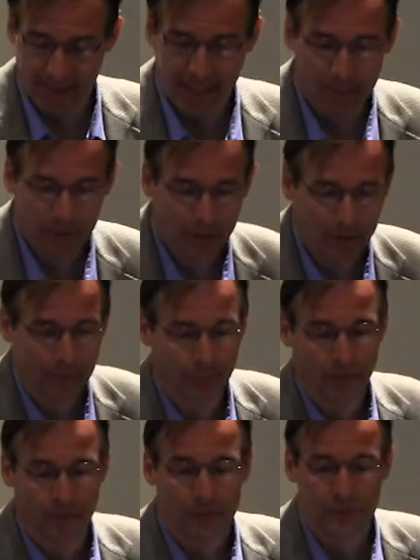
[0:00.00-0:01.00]
how we could be
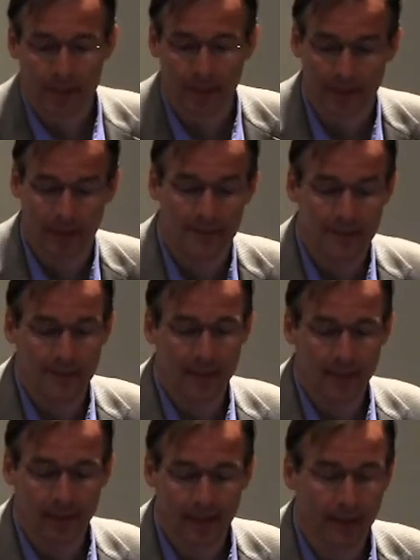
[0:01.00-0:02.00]
using
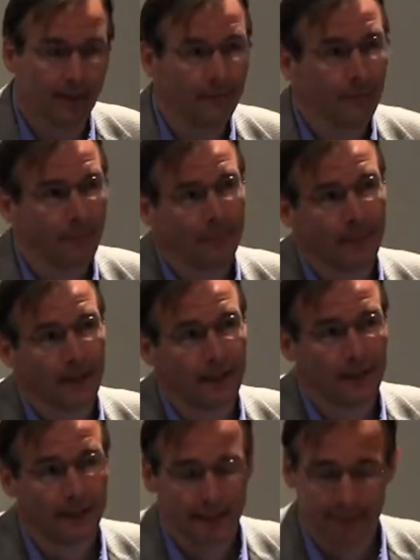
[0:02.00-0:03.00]
existing data
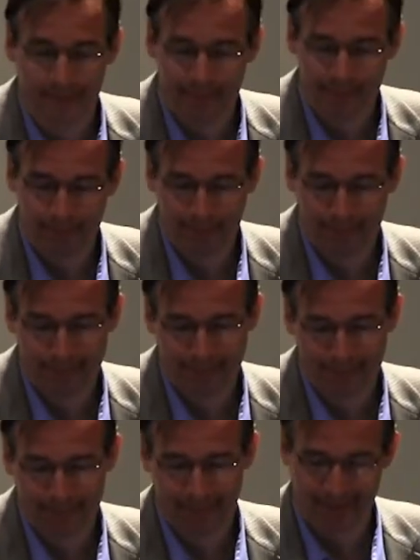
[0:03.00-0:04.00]
to
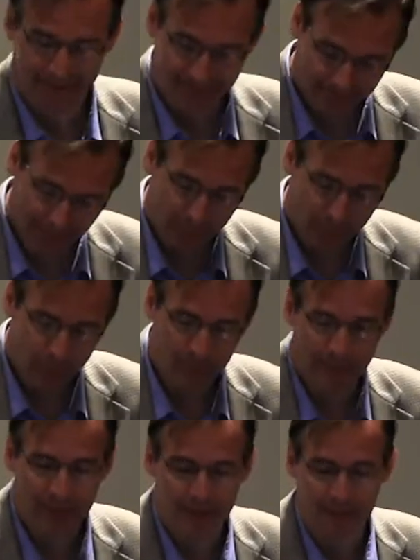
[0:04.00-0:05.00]
take
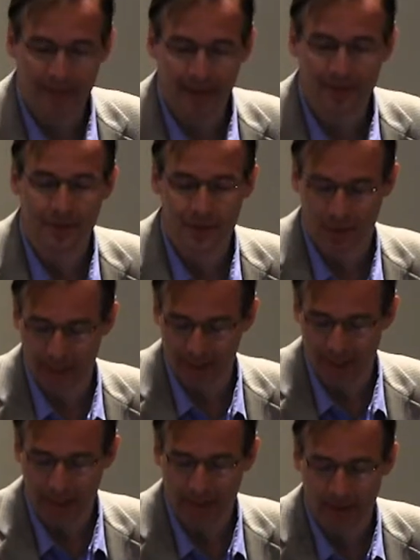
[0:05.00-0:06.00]
better advantage of the
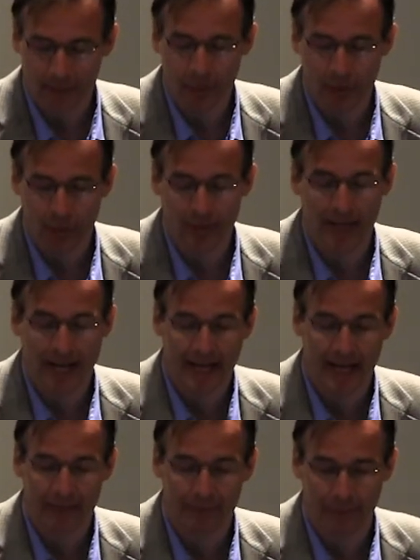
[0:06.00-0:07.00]
data that we already
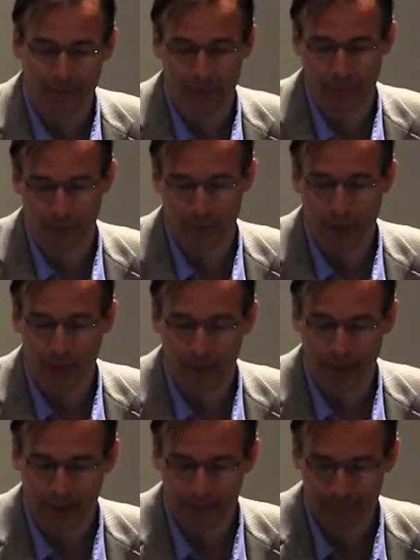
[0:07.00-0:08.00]
have for
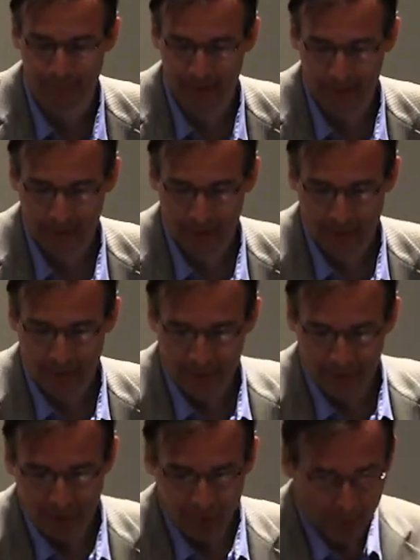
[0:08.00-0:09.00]
modeling.
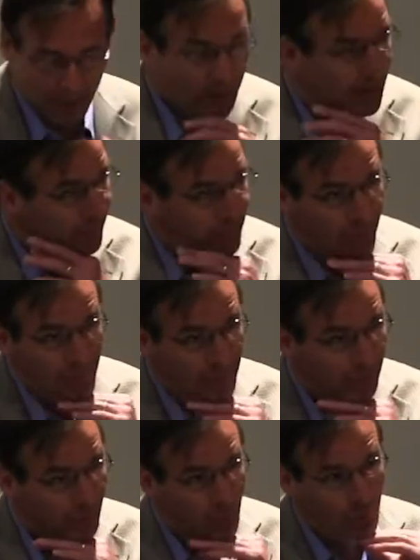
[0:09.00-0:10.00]
So for those
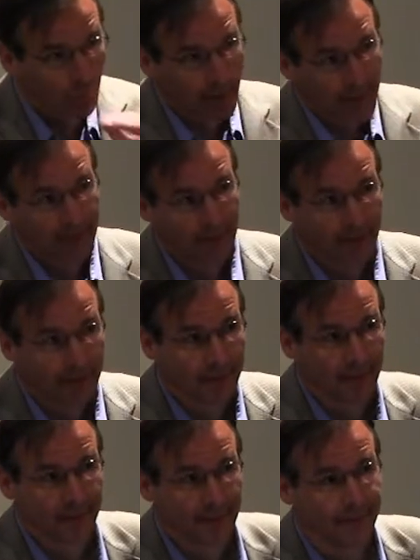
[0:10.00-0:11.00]
of you who were at
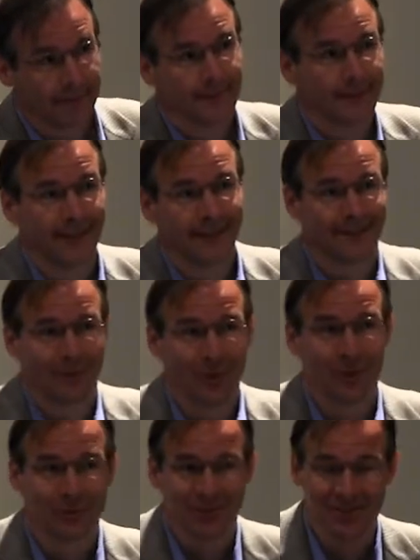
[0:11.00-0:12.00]
the
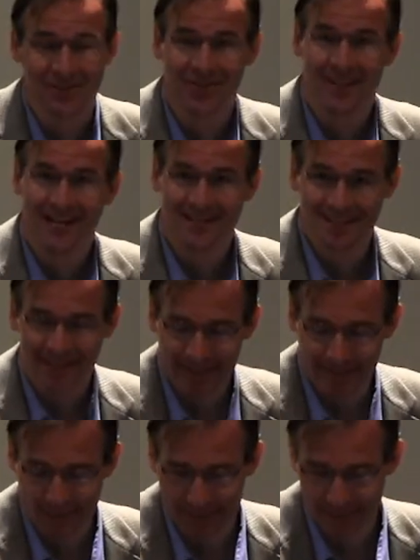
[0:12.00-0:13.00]
long session last
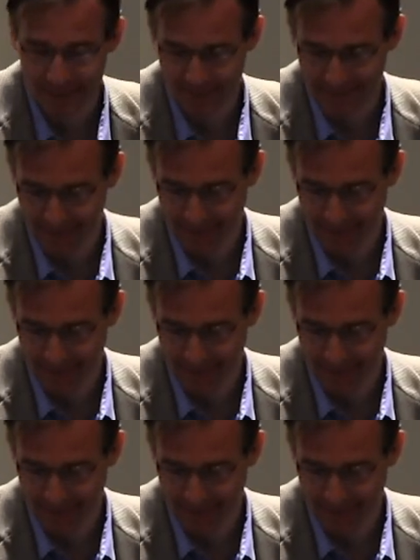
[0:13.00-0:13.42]
night where